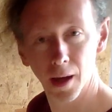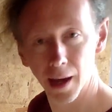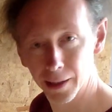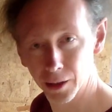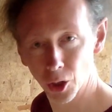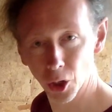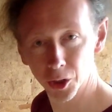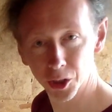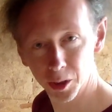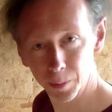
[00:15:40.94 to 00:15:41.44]

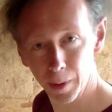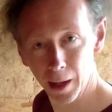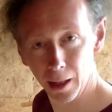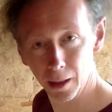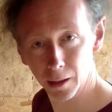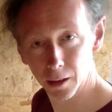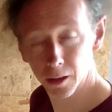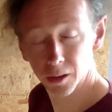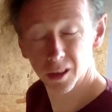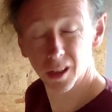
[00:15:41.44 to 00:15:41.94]
and not
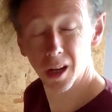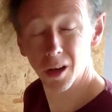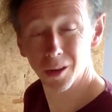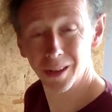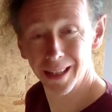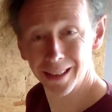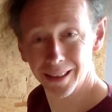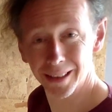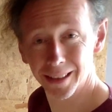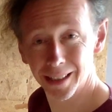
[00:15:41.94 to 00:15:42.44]
smell because I
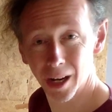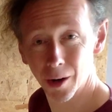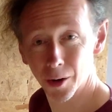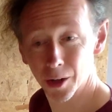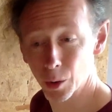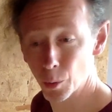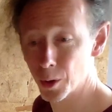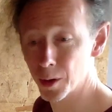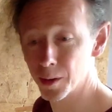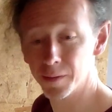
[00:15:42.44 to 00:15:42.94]
don't
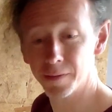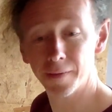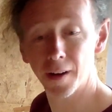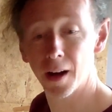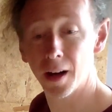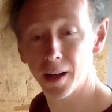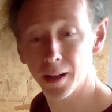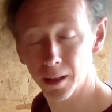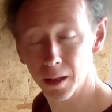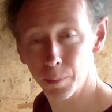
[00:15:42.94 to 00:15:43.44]
necessarily want to
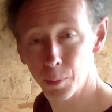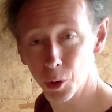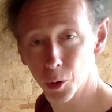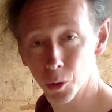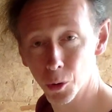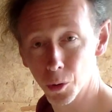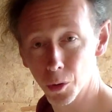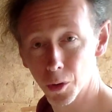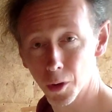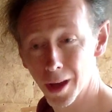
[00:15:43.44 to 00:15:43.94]
fart in the
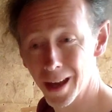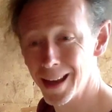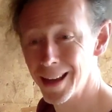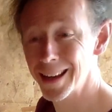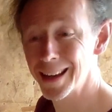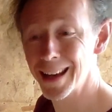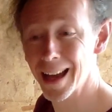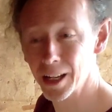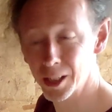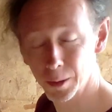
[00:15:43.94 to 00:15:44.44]
booth,
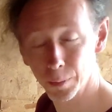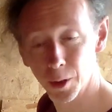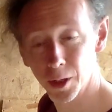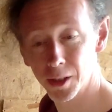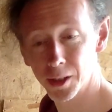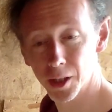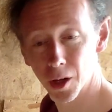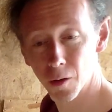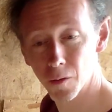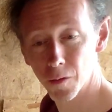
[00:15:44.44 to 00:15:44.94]
gas
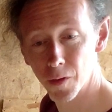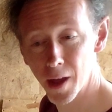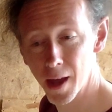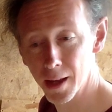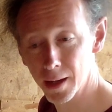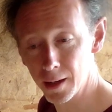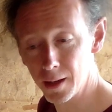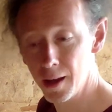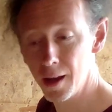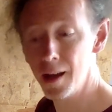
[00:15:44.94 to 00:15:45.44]
myself
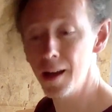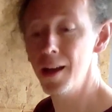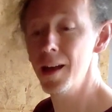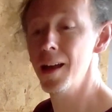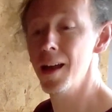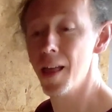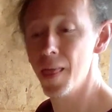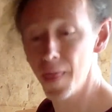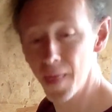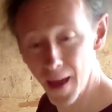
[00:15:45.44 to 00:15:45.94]
then,
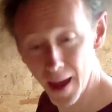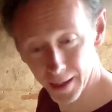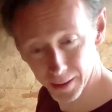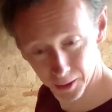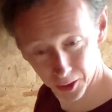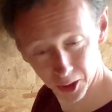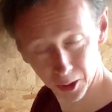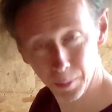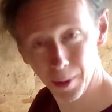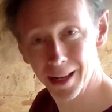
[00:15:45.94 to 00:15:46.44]
and
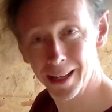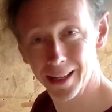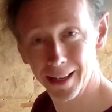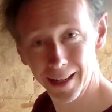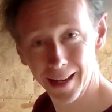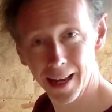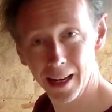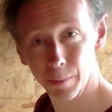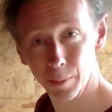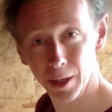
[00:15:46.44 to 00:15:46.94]
then smell it
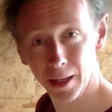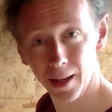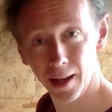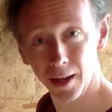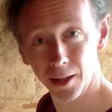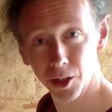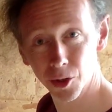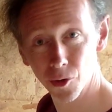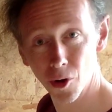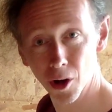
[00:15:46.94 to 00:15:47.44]
again a bit
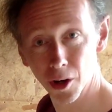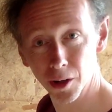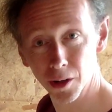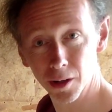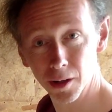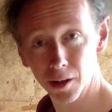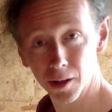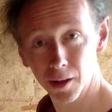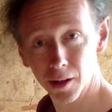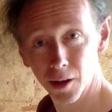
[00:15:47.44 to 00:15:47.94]
later
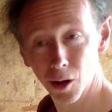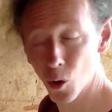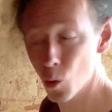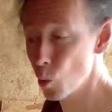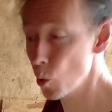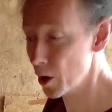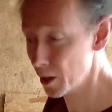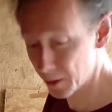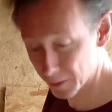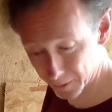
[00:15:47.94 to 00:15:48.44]
on
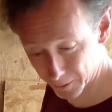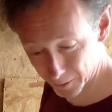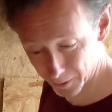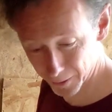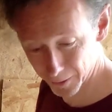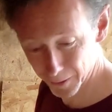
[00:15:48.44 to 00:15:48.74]
when it's